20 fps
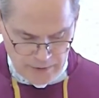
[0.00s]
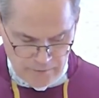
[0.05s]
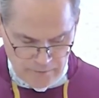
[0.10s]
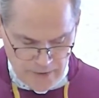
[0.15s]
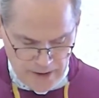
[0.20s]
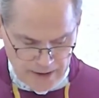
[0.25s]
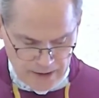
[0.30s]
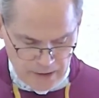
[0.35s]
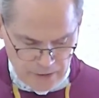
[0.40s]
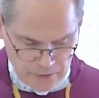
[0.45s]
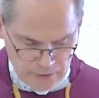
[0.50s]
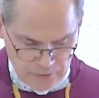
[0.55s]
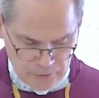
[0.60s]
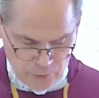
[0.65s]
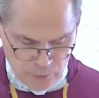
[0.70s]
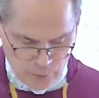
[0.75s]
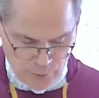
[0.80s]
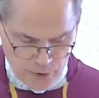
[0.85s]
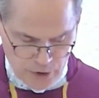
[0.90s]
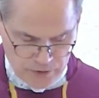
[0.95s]
invited
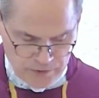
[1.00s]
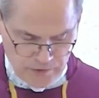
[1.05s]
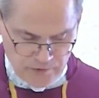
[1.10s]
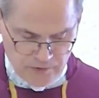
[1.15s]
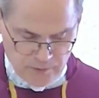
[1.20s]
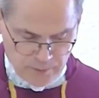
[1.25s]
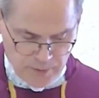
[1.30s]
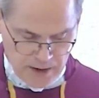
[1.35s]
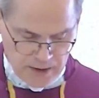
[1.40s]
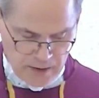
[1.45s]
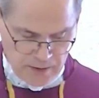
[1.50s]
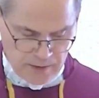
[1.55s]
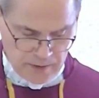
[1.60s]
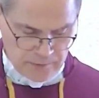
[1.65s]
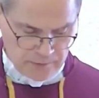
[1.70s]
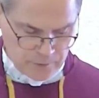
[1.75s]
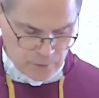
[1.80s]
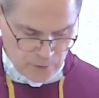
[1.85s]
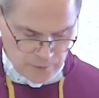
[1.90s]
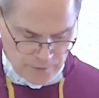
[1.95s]
to participate in
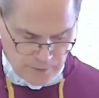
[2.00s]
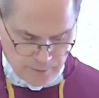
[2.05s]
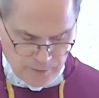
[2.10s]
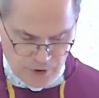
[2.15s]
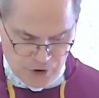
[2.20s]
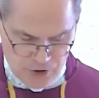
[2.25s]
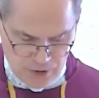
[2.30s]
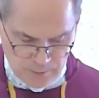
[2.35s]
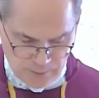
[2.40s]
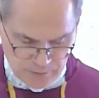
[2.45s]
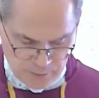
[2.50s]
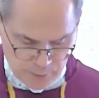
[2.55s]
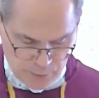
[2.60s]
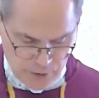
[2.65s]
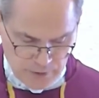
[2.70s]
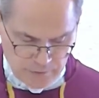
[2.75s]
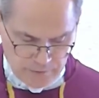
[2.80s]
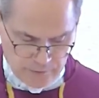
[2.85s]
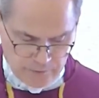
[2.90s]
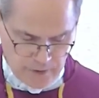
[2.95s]
this, all the bishops,
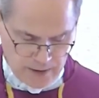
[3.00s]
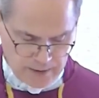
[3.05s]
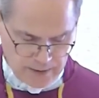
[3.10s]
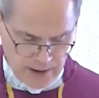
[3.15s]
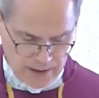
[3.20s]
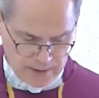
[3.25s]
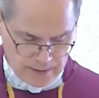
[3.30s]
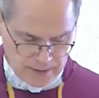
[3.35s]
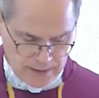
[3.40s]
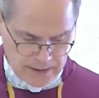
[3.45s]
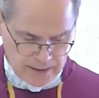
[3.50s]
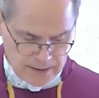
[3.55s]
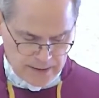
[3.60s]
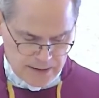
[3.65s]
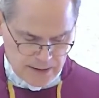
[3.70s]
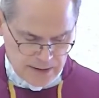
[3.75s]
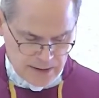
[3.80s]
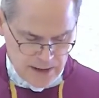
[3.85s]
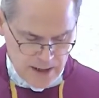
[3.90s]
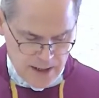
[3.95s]
priests, and, and
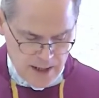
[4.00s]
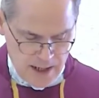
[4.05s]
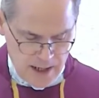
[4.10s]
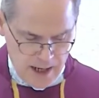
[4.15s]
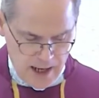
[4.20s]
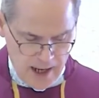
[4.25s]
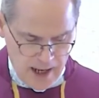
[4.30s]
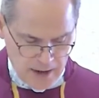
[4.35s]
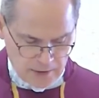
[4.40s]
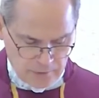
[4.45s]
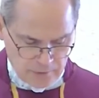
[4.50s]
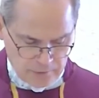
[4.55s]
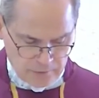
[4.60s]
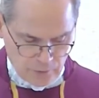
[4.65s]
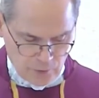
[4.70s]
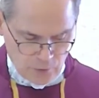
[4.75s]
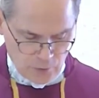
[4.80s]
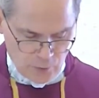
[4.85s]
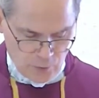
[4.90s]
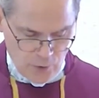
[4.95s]
laity. And
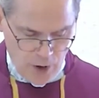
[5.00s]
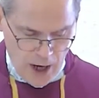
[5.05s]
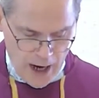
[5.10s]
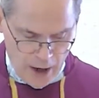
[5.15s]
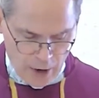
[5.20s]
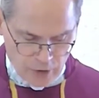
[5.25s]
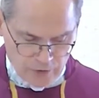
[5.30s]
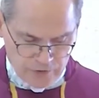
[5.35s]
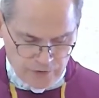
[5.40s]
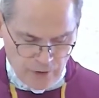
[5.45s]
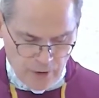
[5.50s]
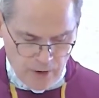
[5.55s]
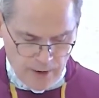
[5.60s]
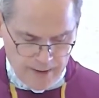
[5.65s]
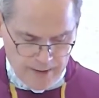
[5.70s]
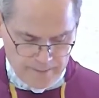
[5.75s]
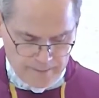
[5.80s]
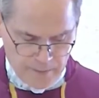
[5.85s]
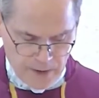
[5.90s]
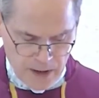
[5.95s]
so our
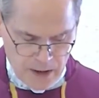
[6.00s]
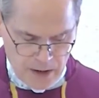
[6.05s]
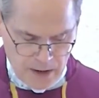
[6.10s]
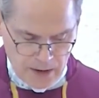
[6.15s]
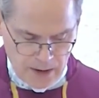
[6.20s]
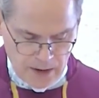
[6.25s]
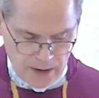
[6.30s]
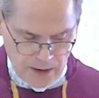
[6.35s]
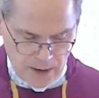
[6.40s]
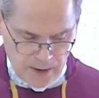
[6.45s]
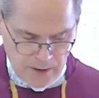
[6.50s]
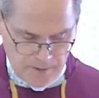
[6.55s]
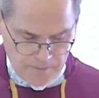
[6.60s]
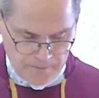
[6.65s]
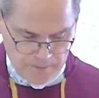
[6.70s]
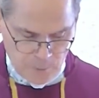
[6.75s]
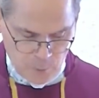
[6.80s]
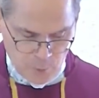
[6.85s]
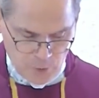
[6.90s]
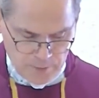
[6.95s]
time
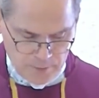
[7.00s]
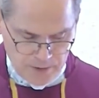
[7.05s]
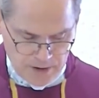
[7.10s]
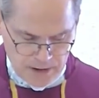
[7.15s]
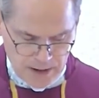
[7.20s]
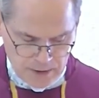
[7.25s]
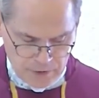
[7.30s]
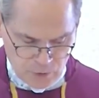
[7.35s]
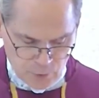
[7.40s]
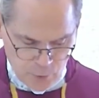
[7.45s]
um, will be at